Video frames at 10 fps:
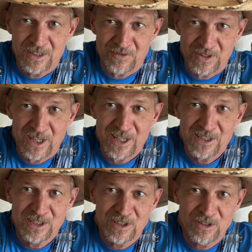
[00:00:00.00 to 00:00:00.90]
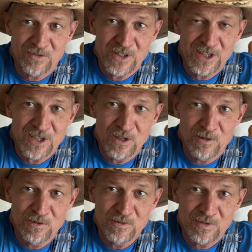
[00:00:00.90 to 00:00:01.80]
If you like this little
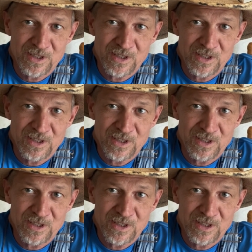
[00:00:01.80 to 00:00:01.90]
video,